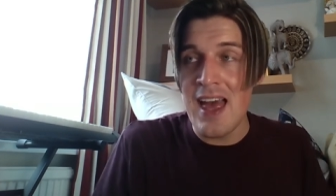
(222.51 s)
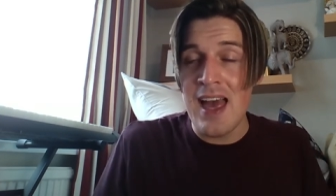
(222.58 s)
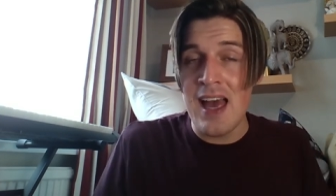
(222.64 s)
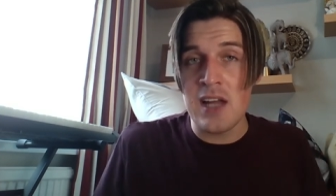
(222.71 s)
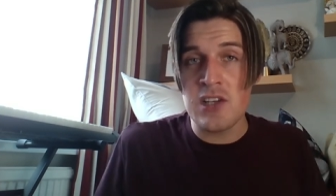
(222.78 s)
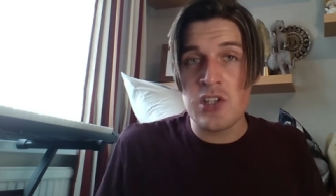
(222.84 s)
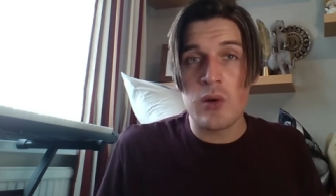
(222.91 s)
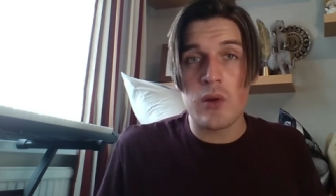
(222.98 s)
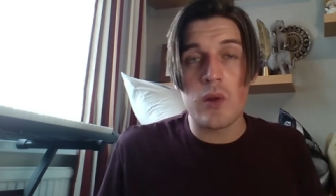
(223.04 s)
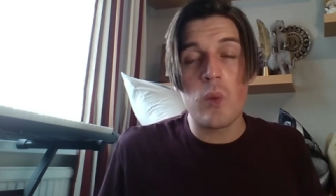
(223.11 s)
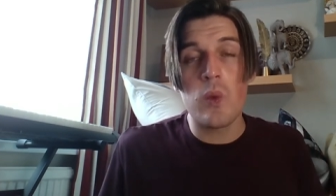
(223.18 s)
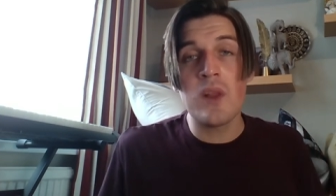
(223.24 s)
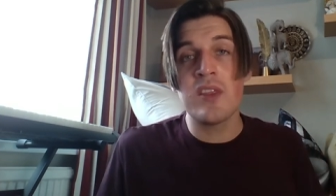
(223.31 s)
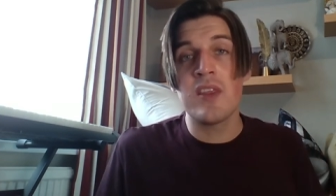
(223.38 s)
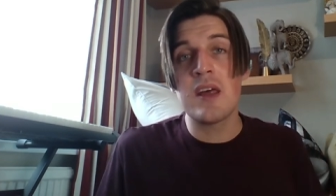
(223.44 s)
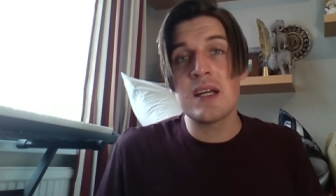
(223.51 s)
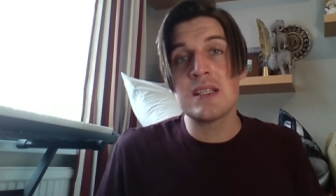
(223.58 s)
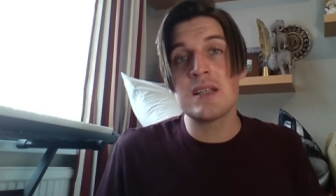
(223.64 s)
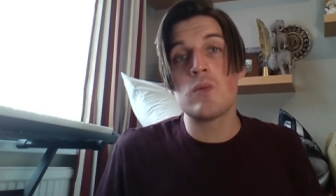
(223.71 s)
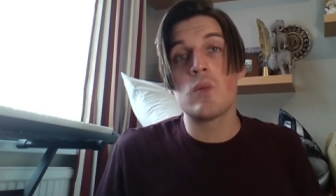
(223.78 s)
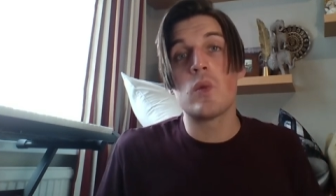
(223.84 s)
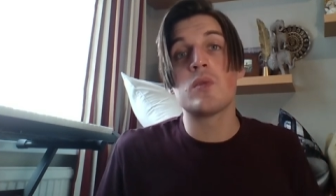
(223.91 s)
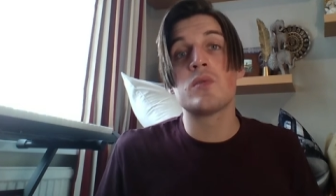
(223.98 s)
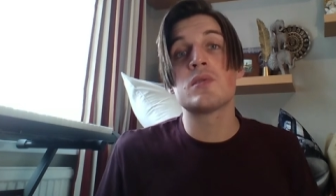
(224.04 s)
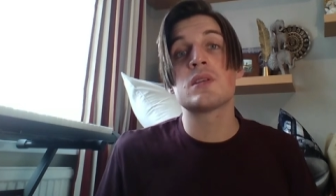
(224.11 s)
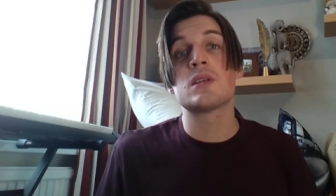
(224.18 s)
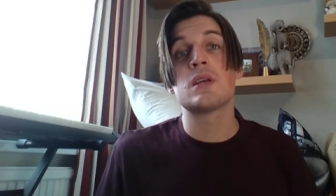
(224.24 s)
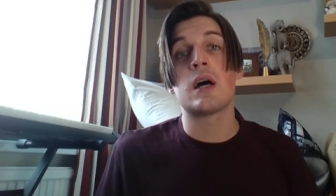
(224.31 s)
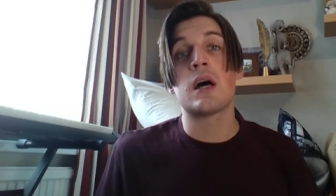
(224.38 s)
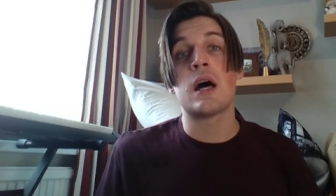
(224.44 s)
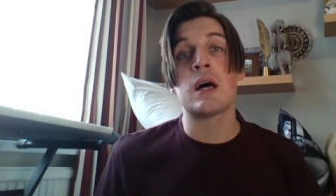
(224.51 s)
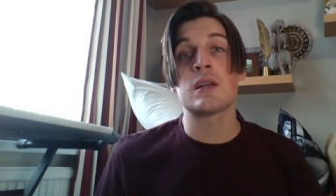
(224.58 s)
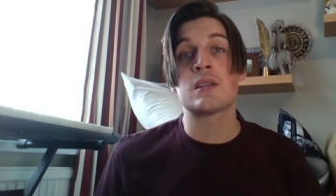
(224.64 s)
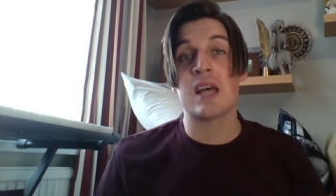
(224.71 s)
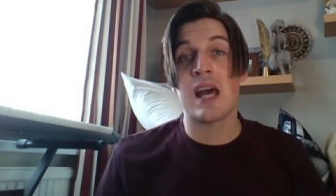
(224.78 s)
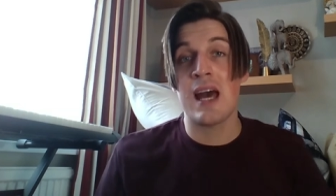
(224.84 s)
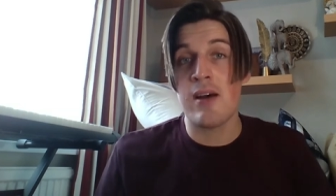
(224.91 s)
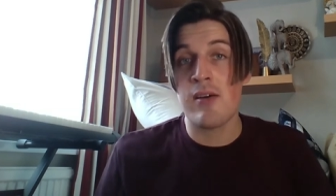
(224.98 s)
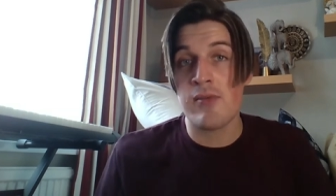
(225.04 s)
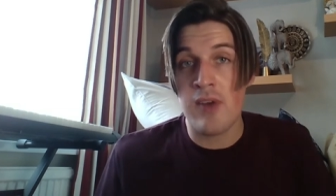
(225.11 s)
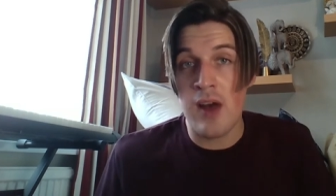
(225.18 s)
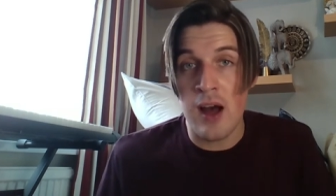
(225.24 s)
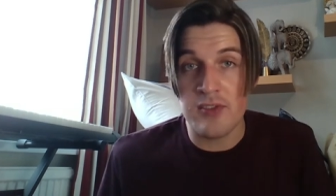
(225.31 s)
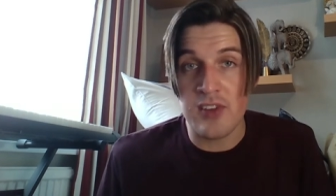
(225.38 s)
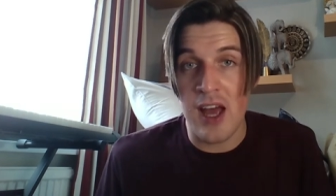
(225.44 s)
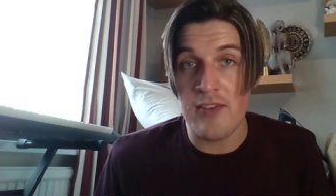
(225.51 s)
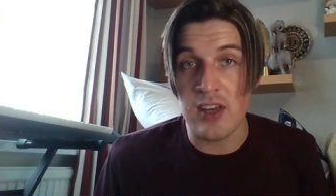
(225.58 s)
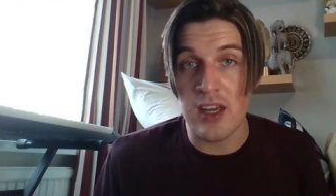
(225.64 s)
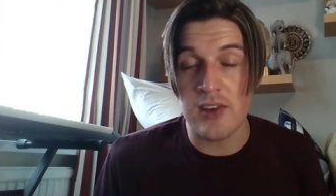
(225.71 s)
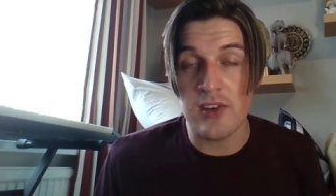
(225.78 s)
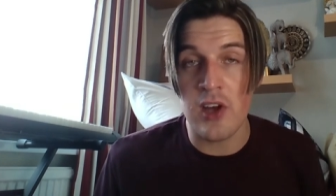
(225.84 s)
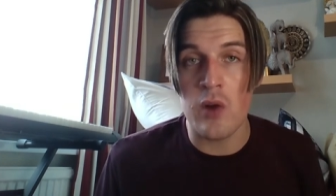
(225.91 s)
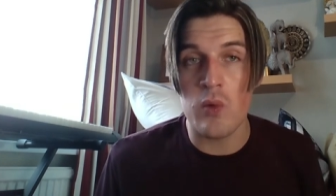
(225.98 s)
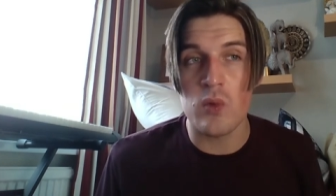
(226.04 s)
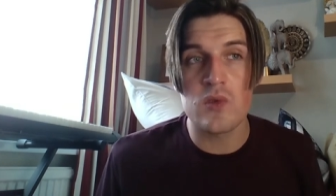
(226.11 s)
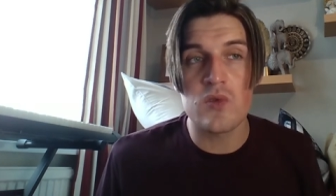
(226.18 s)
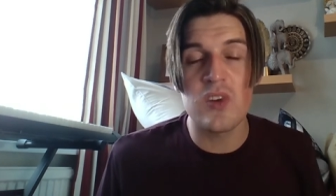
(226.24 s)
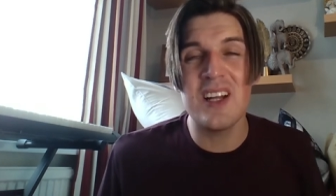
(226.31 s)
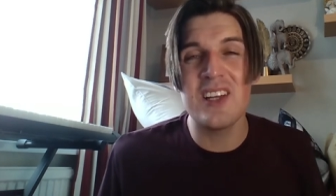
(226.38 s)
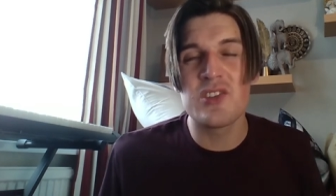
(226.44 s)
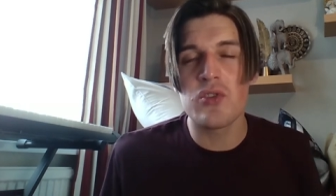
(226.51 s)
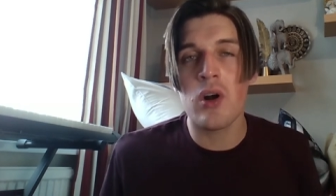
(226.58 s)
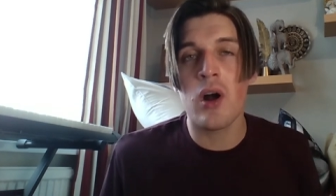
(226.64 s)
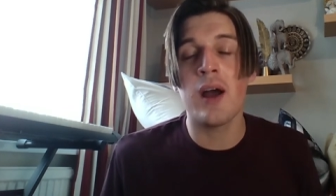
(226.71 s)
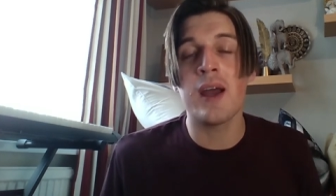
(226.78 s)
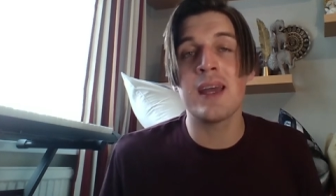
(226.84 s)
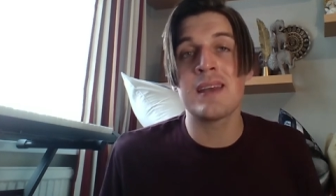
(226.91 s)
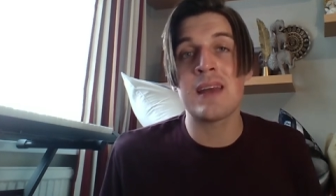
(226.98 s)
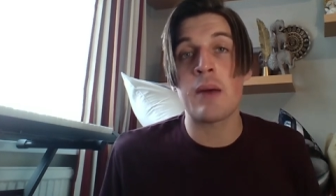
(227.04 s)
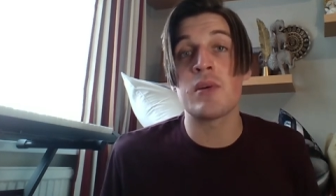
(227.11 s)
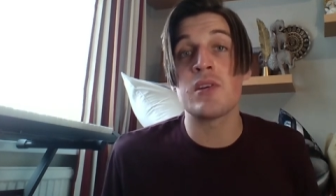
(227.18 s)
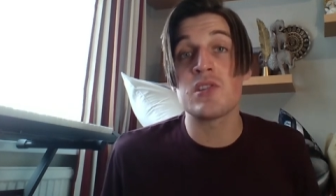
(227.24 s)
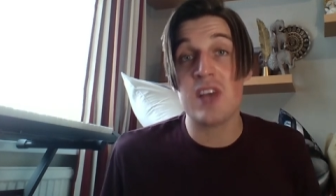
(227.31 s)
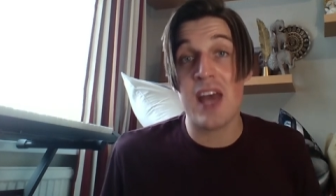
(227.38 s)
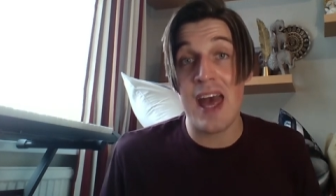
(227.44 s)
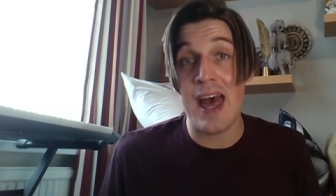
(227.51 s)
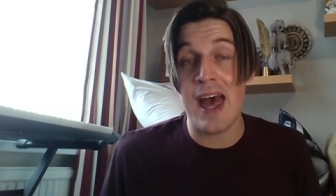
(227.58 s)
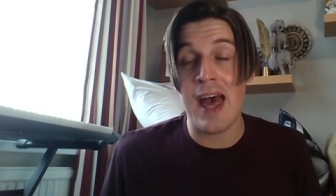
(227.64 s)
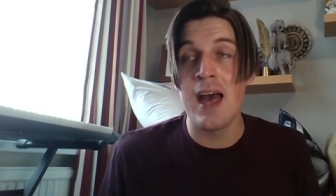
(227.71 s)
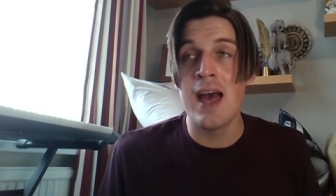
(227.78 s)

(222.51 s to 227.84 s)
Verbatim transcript: And you know what, the one thing I didn't want uh, to have after having it done was really dry, damaged hair.